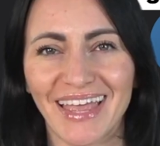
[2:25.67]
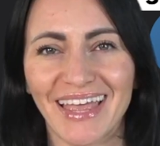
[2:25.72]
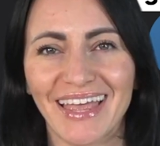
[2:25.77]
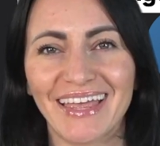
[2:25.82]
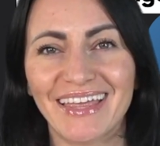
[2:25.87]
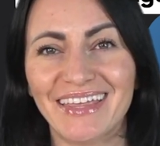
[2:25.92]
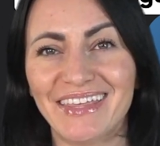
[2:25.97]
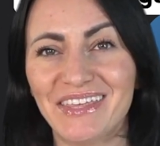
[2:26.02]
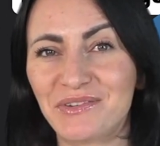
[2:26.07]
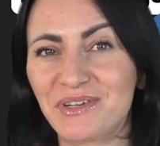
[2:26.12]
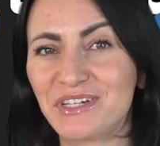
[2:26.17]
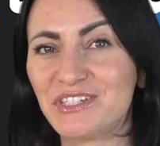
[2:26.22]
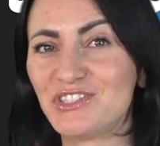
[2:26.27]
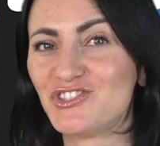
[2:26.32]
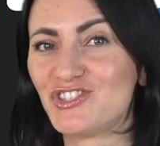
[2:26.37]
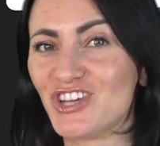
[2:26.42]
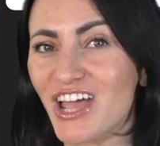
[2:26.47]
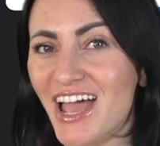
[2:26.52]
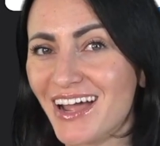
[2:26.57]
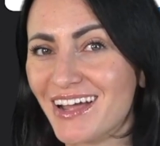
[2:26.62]
Here are
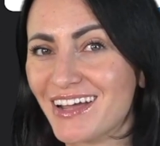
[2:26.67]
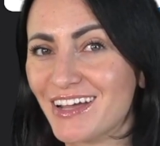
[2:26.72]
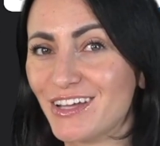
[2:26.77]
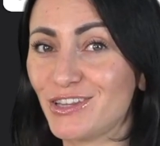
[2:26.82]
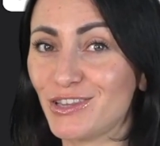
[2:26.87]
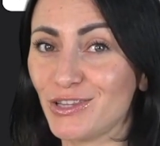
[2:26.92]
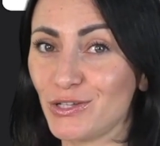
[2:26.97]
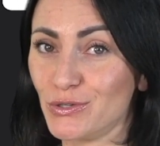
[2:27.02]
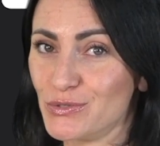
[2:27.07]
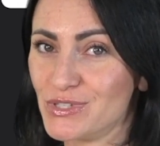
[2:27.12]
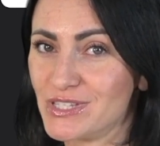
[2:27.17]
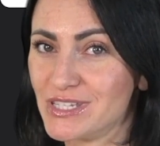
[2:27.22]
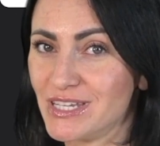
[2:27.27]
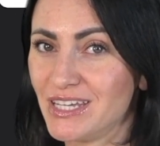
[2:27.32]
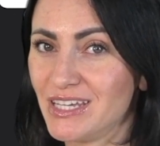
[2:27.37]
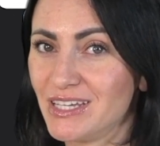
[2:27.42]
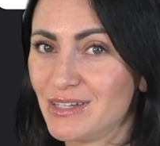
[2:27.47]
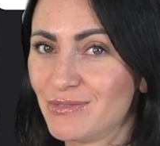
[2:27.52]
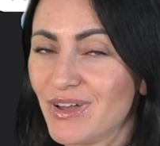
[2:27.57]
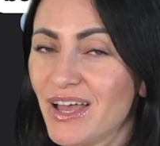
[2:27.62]
Jack and
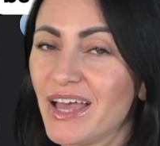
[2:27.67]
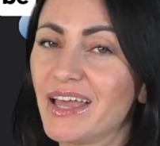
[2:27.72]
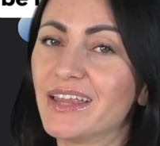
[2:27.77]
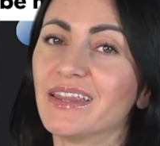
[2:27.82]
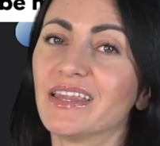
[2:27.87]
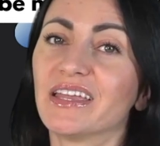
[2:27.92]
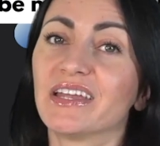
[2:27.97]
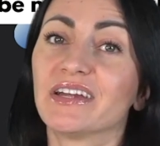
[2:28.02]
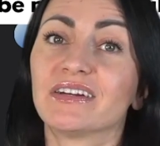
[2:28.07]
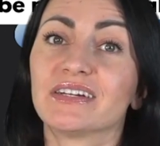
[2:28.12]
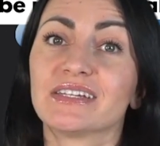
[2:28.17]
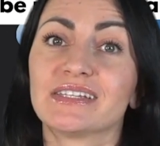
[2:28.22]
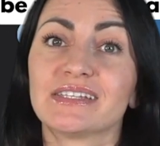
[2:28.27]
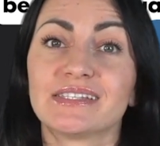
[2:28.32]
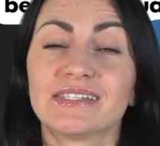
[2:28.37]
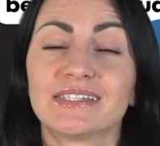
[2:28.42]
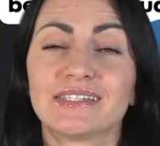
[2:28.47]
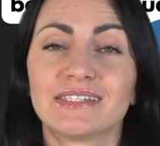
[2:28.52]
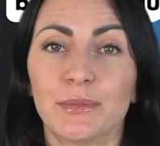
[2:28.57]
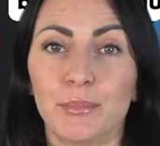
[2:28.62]
Lucy, and they're
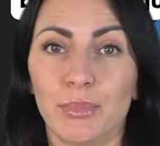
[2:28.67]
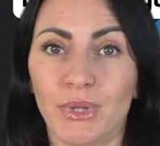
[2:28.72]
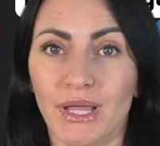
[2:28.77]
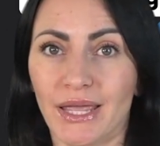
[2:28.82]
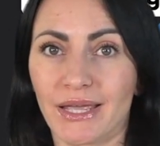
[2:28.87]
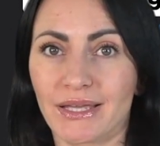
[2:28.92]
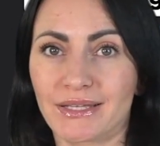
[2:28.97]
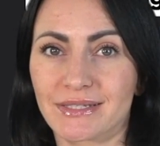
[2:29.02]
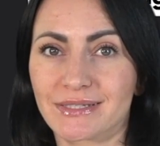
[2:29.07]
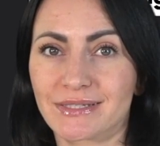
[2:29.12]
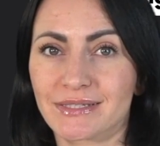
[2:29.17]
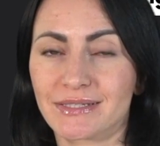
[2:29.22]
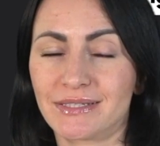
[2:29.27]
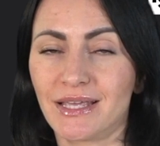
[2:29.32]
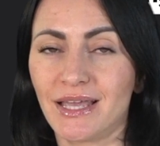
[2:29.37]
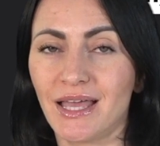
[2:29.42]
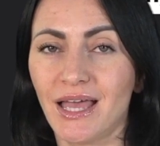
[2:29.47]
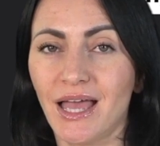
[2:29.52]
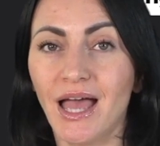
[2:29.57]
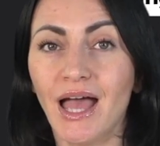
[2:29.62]
siblings.
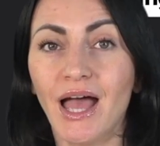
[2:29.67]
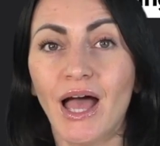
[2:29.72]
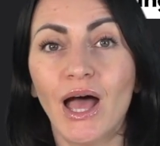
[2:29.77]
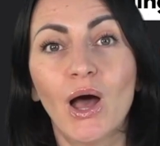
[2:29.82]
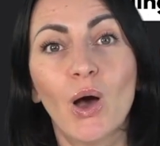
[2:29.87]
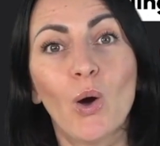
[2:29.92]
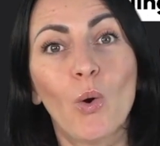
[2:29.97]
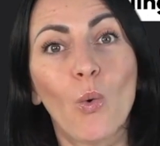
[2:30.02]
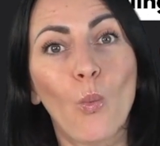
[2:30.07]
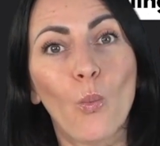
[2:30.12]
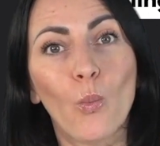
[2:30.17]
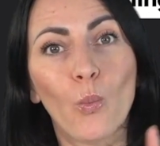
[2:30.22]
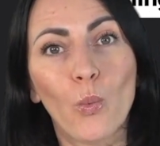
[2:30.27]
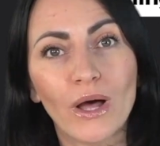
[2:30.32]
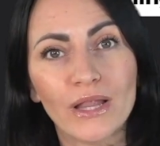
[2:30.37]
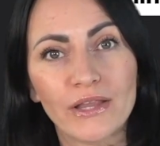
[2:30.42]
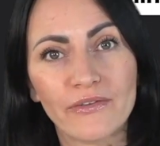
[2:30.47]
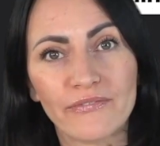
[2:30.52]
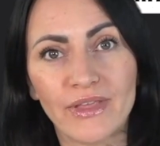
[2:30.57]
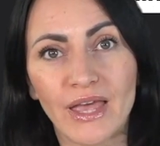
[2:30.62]

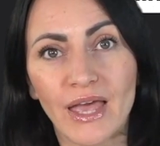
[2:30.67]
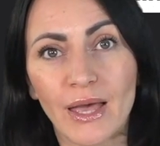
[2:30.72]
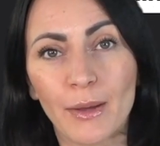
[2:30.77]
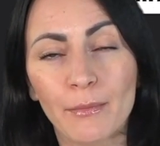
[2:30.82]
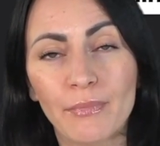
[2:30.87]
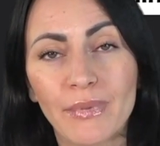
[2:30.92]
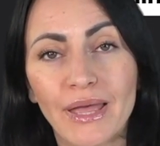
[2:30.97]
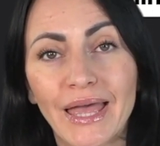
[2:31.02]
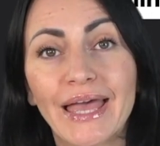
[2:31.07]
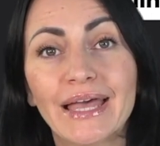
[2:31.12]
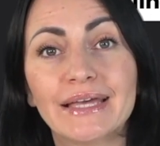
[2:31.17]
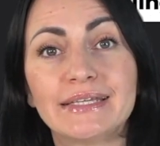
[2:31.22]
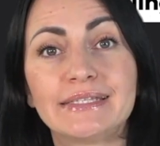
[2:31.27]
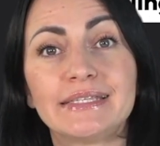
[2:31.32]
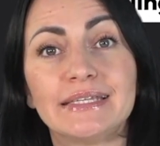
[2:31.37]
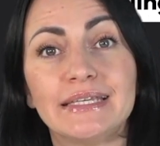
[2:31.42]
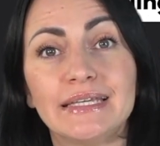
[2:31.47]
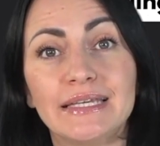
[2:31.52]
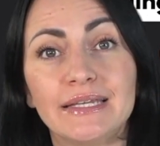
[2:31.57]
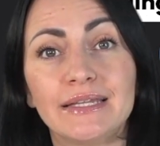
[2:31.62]
One of them has
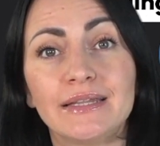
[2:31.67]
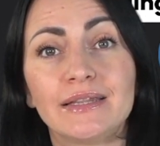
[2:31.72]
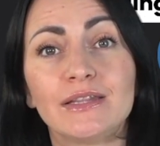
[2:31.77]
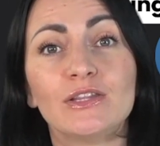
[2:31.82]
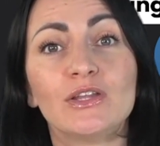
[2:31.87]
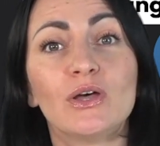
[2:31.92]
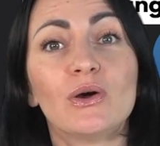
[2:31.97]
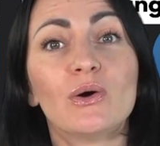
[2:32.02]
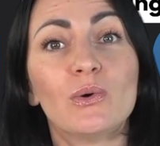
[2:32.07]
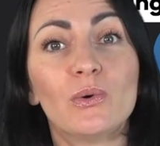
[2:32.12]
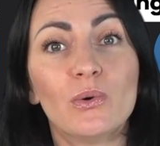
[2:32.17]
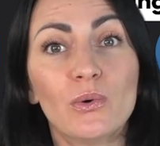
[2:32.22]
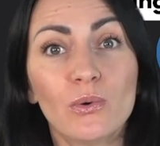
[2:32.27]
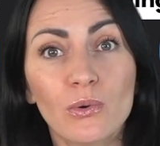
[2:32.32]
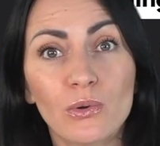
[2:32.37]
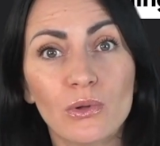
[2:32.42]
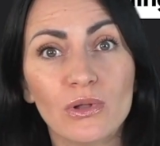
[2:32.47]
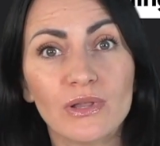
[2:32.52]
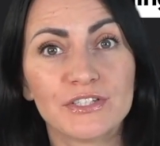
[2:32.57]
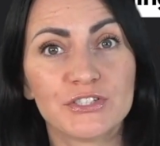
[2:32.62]
eaten
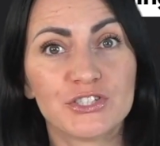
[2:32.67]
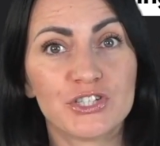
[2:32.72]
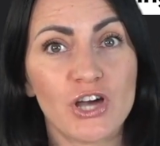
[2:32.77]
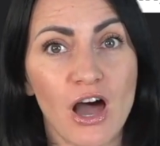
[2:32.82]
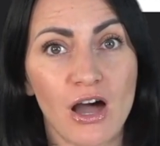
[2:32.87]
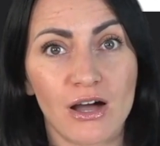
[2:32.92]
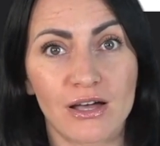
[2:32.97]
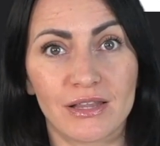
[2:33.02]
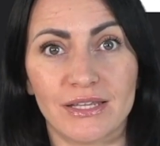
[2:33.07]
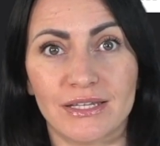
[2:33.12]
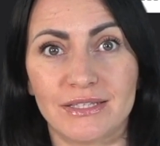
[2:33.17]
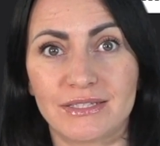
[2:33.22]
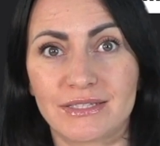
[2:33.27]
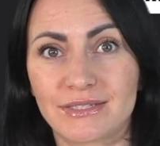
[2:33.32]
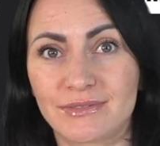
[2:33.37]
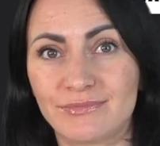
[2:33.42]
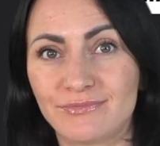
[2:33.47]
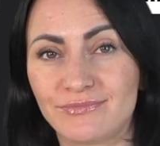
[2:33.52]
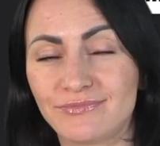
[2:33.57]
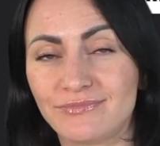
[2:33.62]
all the chocolates.